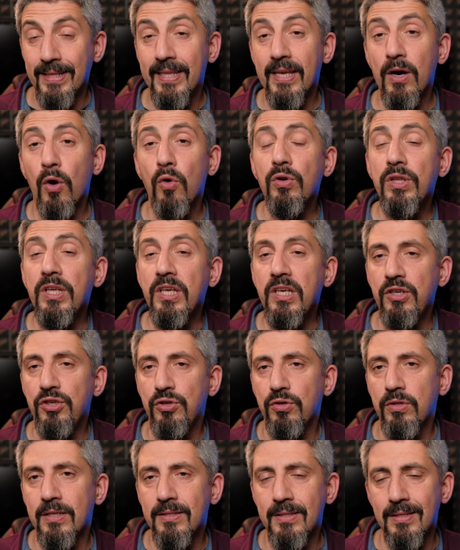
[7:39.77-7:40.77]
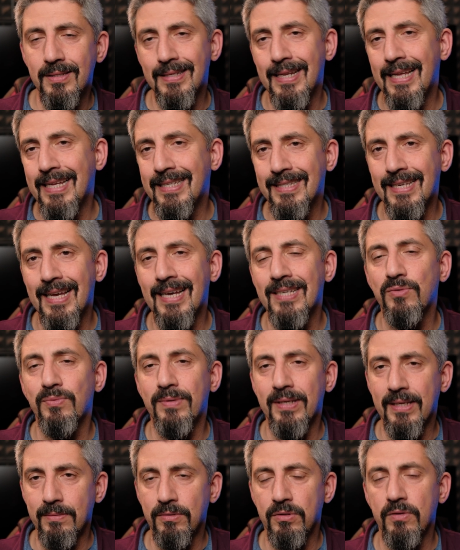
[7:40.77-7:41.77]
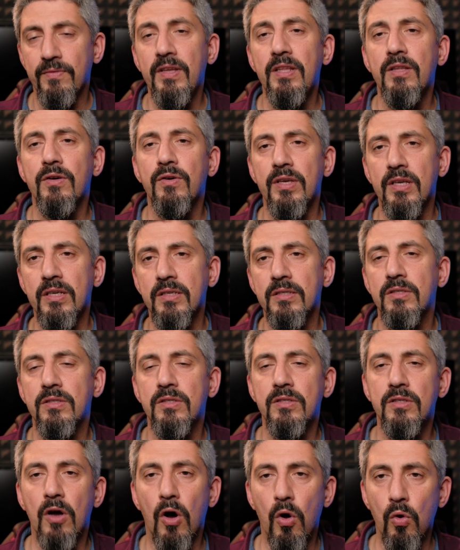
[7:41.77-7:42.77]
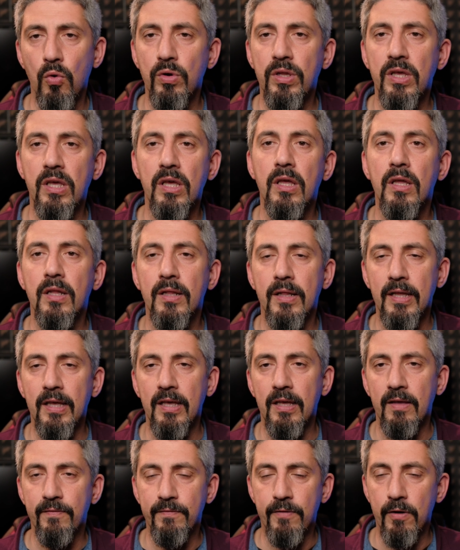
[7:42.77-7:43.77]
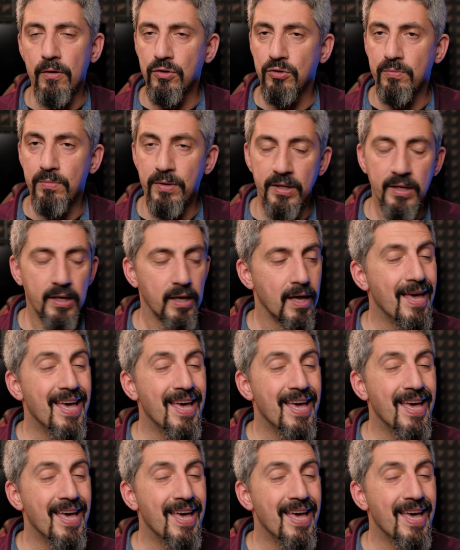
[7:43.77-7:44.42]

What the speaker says: The only issue that this lens has when it comes to video is only the focus bleeding.